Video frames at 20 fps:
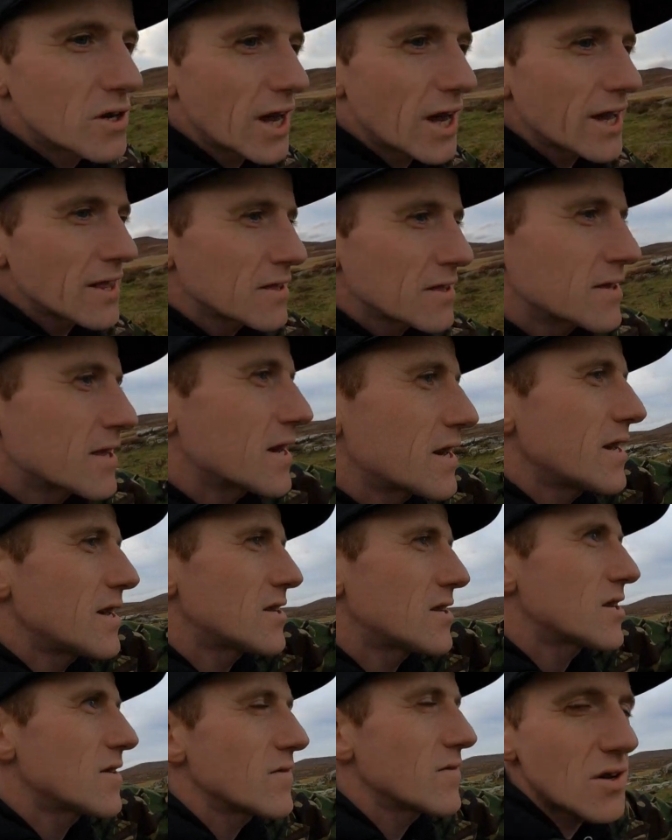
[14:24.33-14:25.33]
Highlander
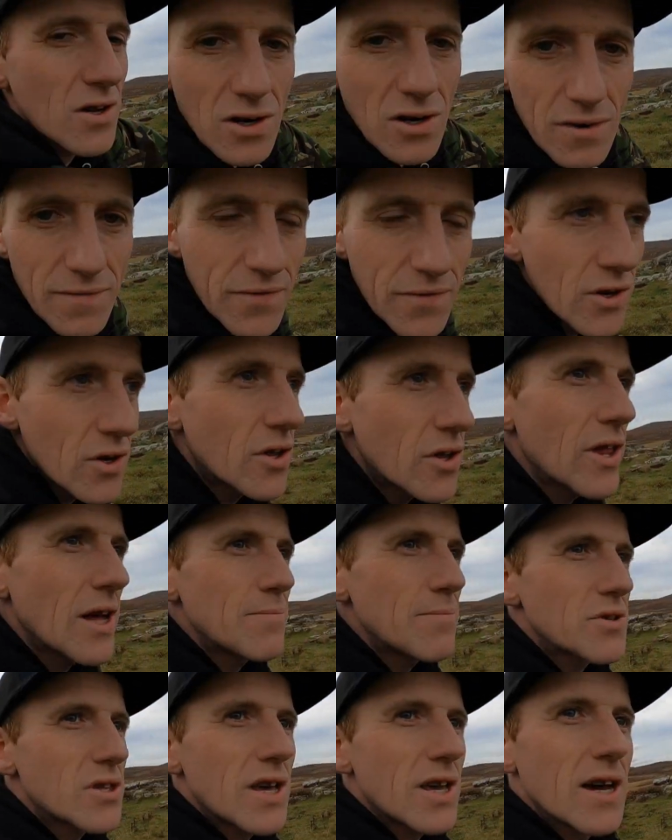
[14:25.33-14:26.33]
87 got a few
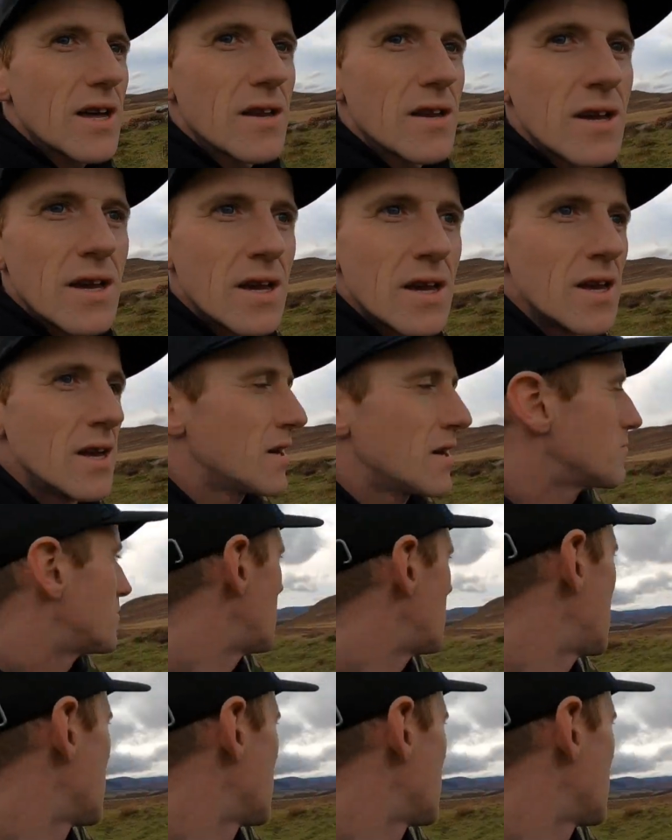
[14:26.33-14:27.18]
clips there, but